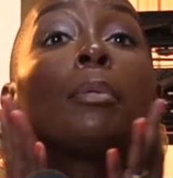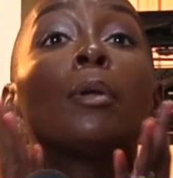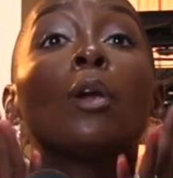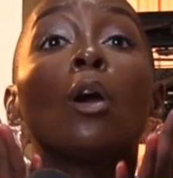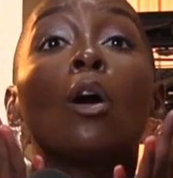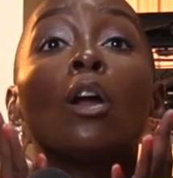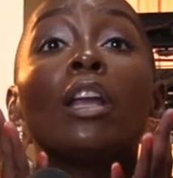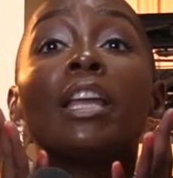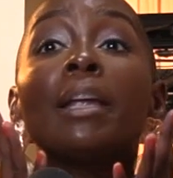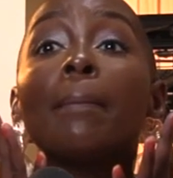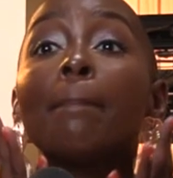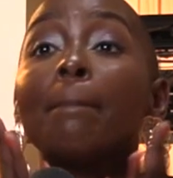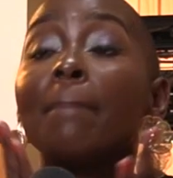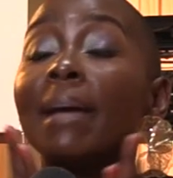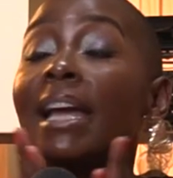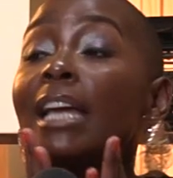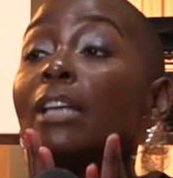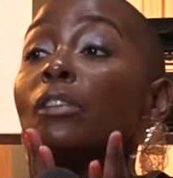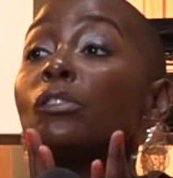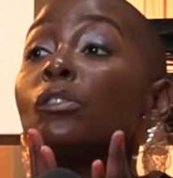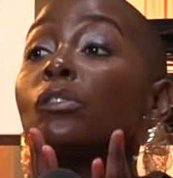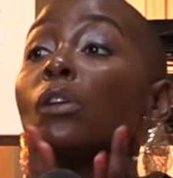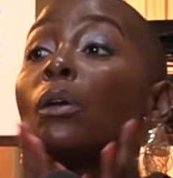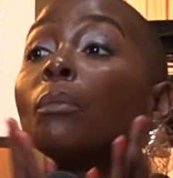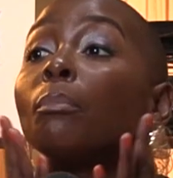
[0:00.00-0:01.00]
purely
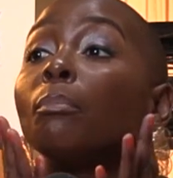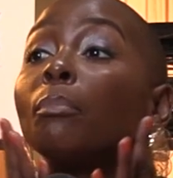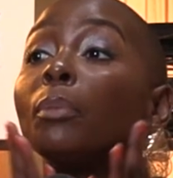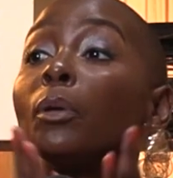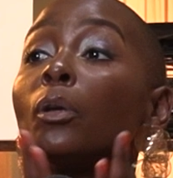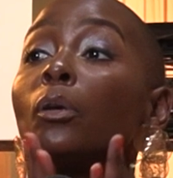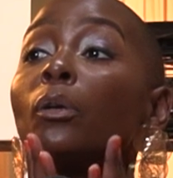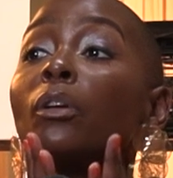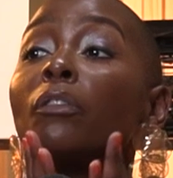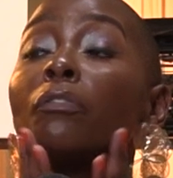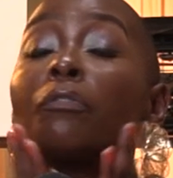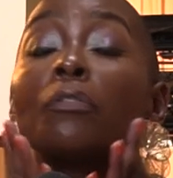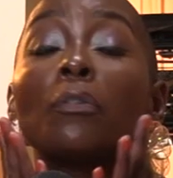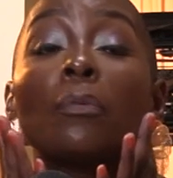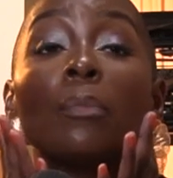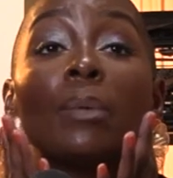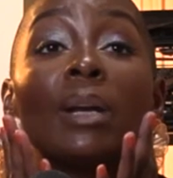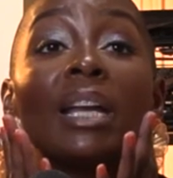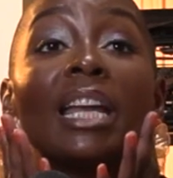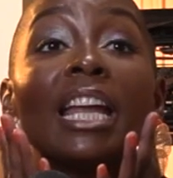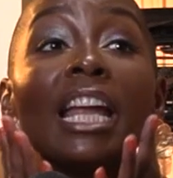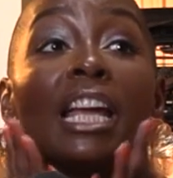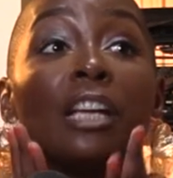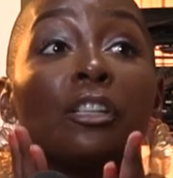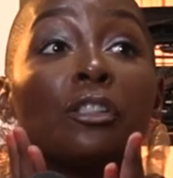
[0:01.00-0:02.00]
based on beautiful
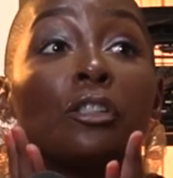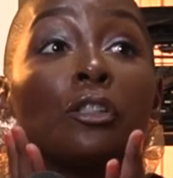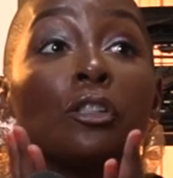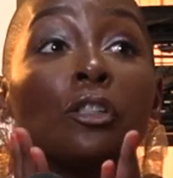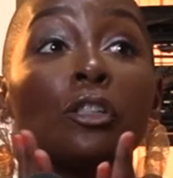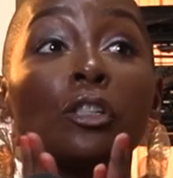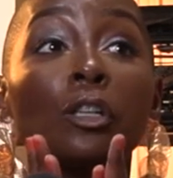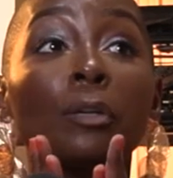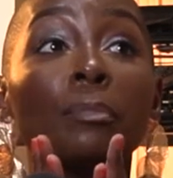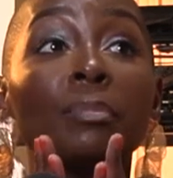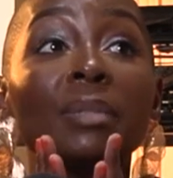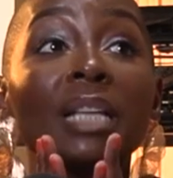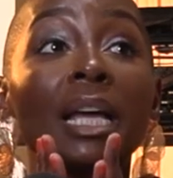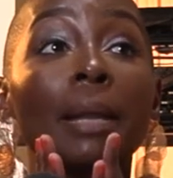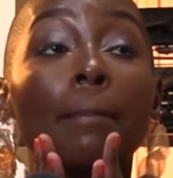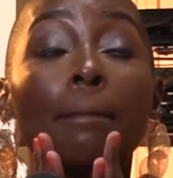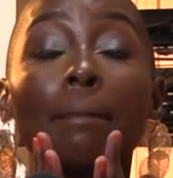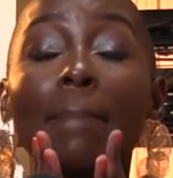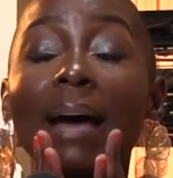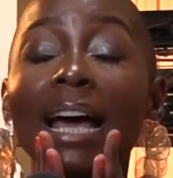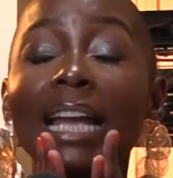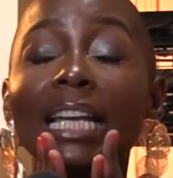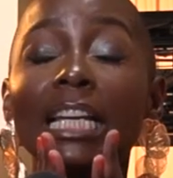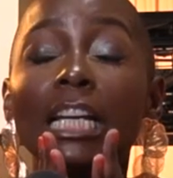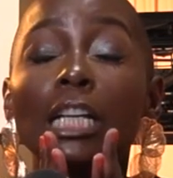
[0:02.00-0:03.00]
relationships
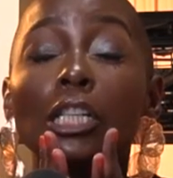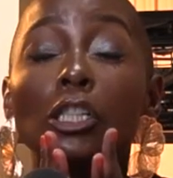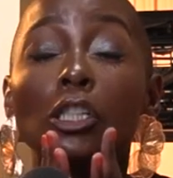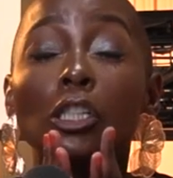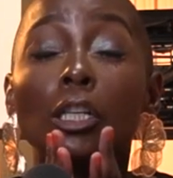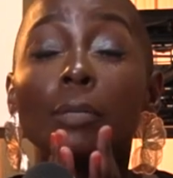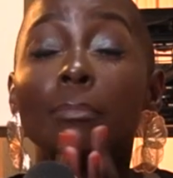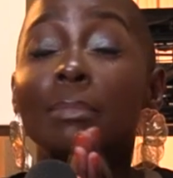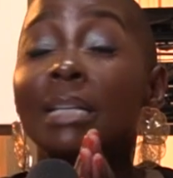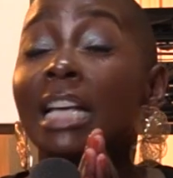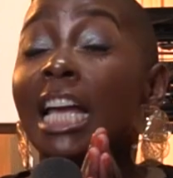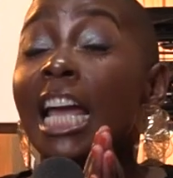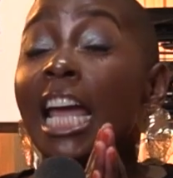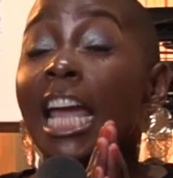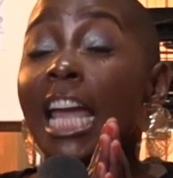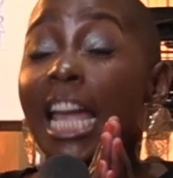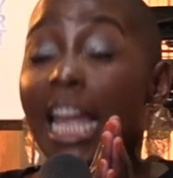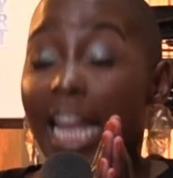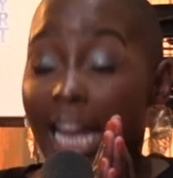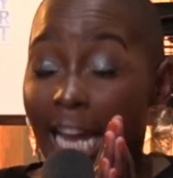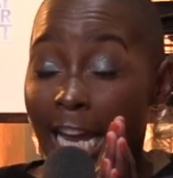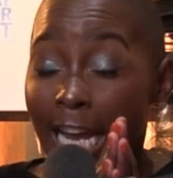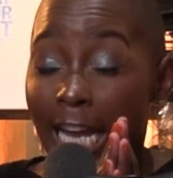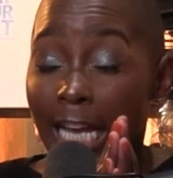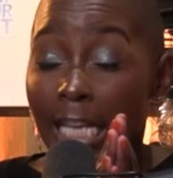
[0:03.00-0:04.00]
and partnership
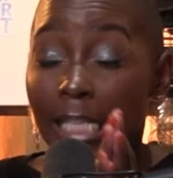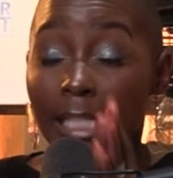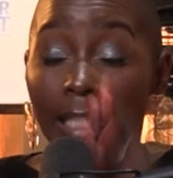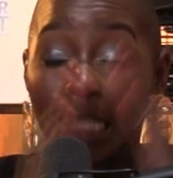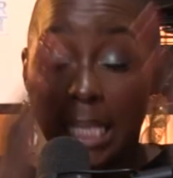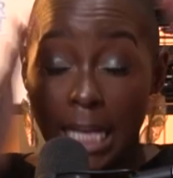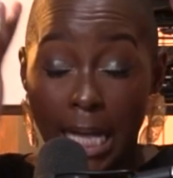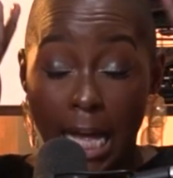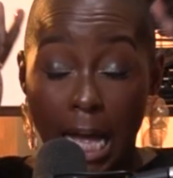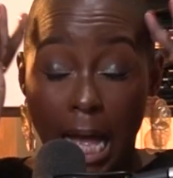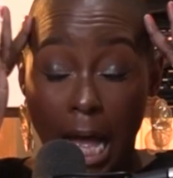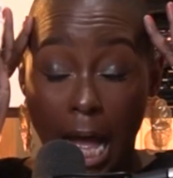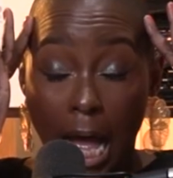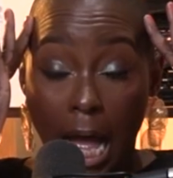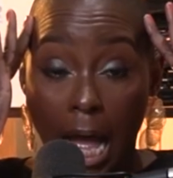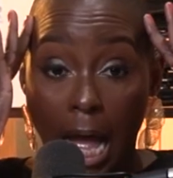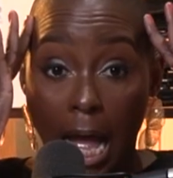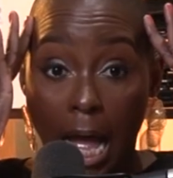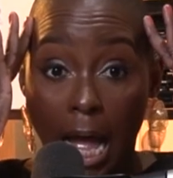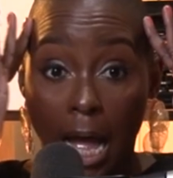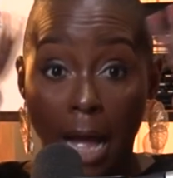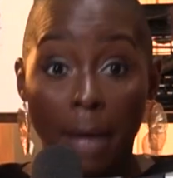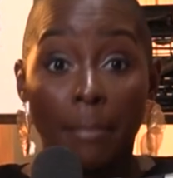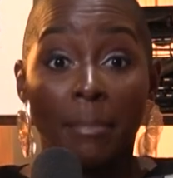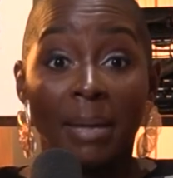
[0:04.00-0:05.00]
is
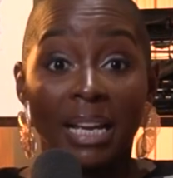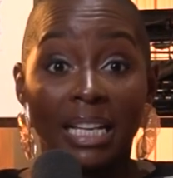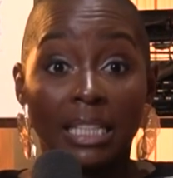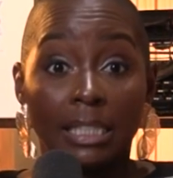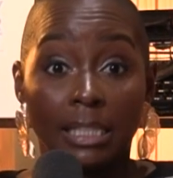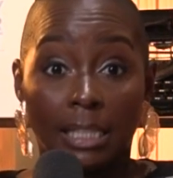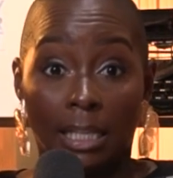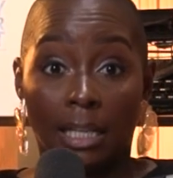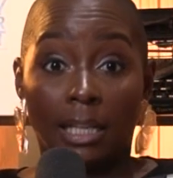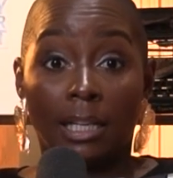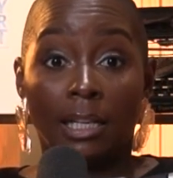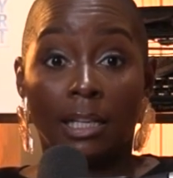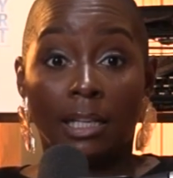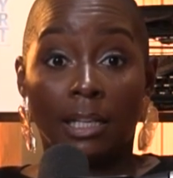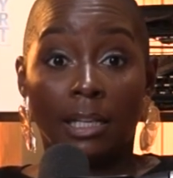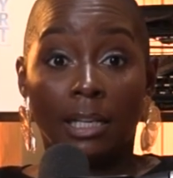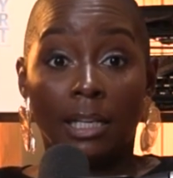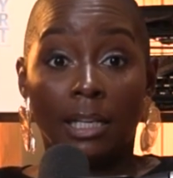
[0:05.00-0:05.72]
amazing.